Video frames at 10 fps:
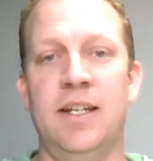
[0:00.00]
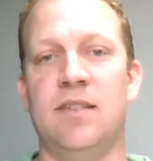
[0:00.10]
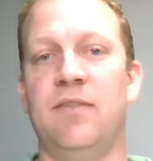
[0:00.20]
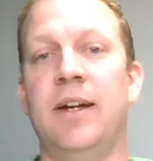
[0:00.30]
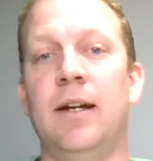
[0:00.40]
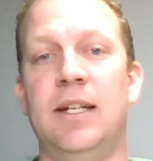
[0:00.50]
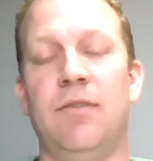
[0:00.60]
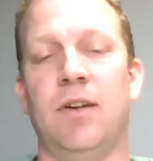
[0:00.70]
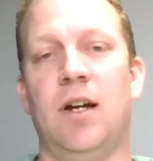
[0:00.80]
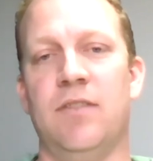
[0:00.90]
It's a very
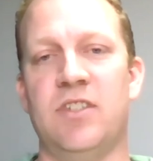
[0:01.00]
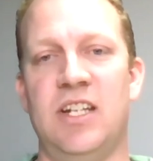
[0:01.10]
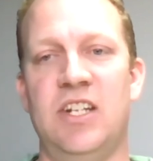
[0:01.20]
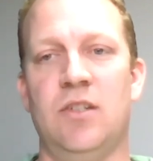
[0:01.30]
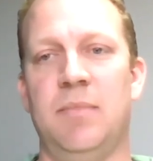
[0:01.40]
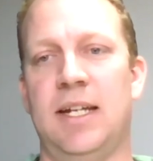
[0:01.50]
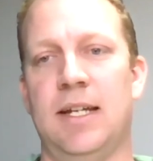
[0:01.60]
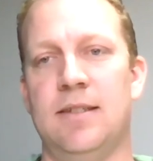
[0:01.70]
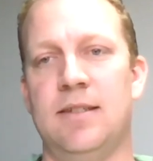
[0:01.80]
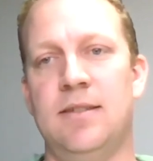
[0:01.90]
different conversation,
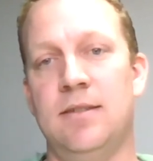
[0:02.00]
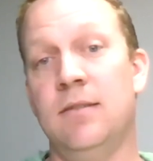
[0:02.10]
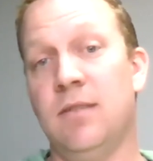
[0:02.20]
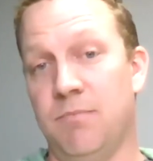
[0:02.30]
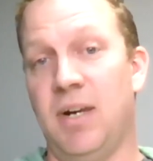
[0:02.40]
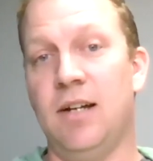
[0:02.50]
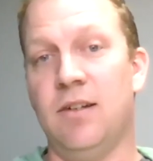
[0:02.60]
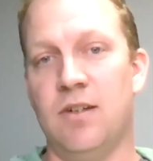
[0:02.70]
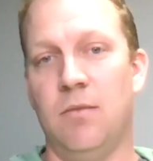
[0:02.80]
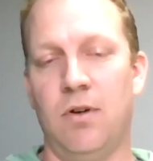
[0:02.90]
because the
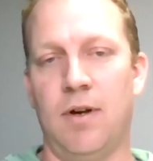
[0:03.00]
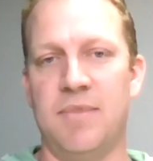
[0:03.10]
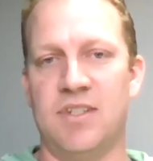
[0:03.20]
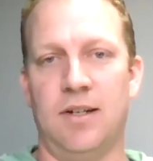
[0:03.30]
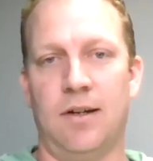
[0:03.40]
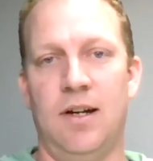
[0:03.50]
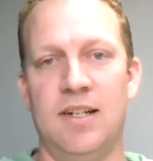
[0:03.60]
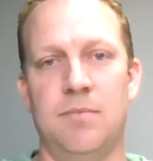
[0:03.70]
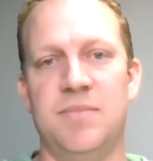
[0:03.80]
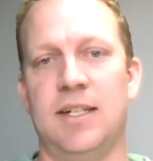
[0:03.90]
biocell program is going to
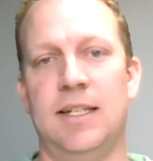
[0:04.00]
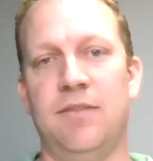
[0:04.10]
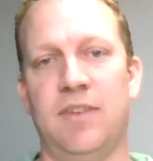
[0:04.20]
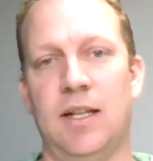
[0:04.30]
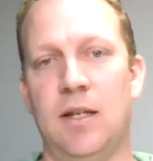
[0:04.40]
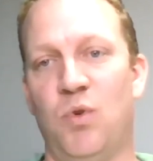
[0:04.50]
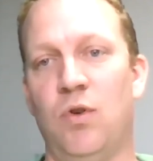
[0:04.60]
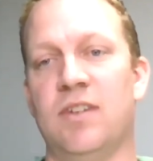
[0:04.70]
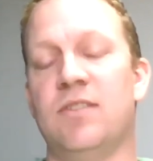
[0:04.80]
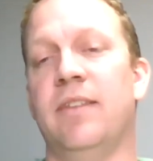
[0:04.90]
cost him significantly
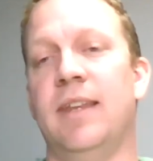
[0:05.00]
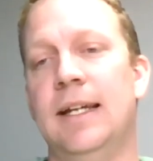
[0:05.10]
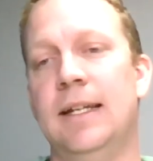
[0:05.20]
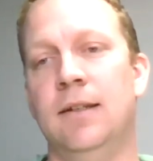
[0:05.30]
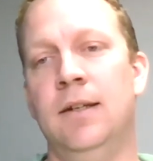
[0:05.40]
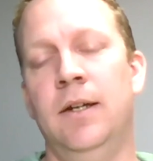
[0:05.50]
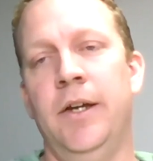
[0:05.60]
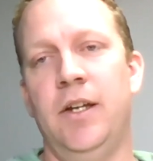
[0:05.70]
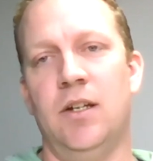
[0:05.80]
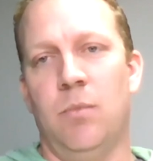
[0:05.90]
more. So then
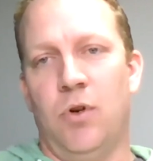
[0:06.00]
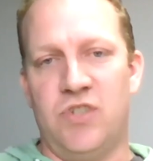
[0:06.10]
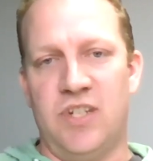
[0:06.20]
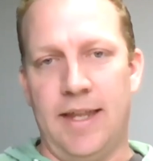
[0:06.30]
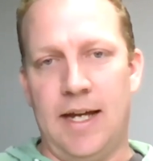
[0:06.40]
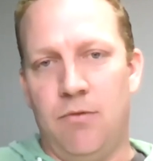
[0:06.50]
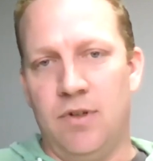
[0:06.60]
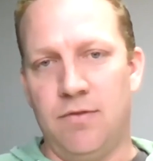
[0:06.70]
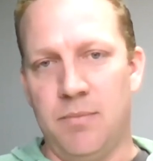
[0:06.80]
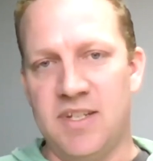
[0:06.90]
you're approaching that
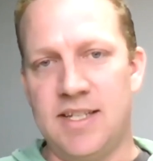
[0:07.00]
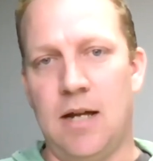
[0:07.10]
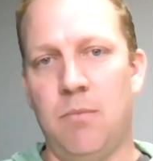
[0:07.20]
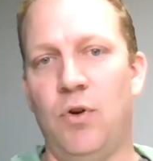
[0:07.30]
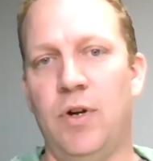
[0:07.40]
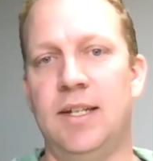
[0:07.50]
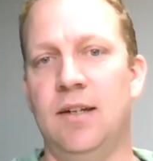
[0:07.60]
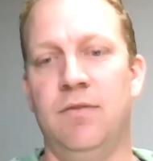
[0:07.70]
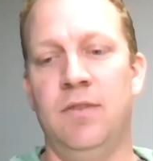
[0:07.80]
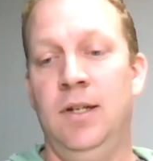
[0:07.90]
one from the standpoint
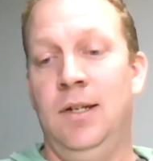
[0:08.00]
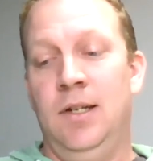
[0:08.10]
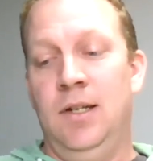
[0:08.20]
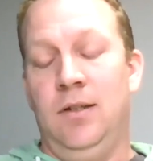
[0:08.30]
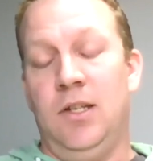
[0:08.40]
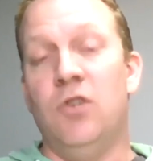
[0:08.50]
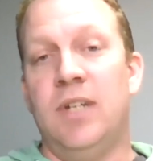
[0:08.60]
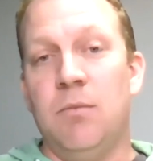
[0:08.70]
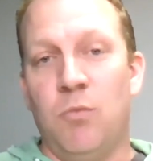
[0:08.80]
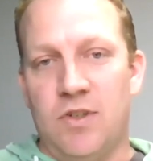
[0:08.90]
of you
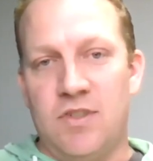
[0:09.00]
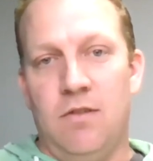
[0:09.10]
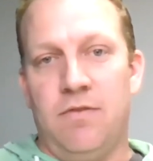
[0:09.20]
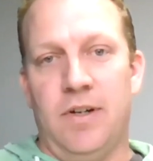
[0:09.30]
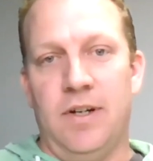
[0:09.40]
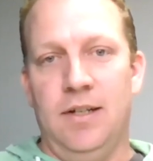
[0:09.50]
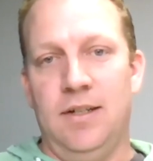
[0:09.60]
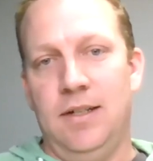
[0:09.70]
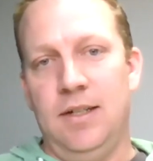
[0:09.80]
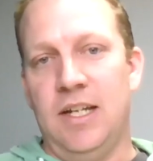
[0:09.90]
need more sulfur
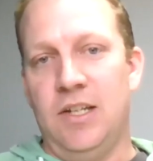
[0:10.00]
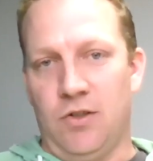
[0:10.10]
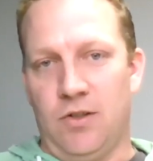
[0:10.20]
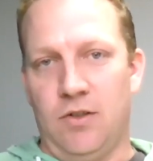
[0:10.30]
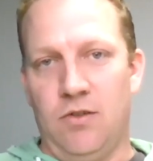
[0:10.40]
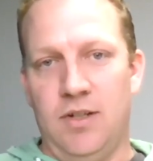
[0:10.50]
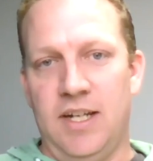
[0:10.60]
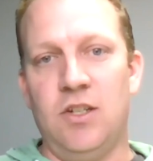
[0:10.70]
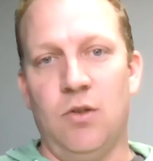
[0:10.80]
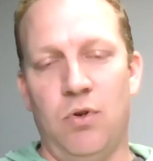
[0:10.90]
in your canola,
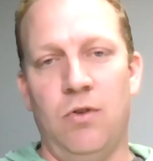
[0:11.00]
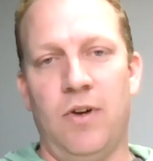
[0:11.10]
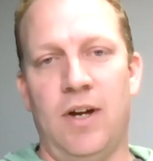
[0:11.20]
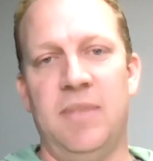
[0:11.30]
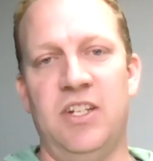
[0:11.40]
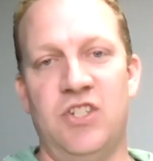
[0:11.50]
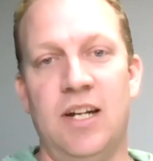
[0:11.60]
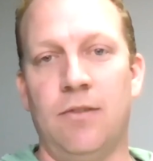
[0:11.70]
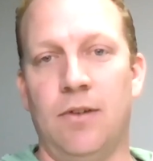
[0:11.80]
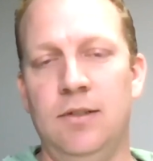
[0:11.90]
in your program in
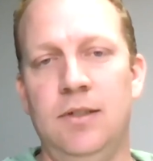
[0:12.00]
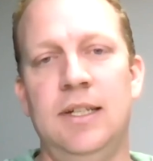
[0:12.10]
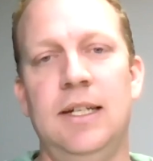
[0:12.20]
general.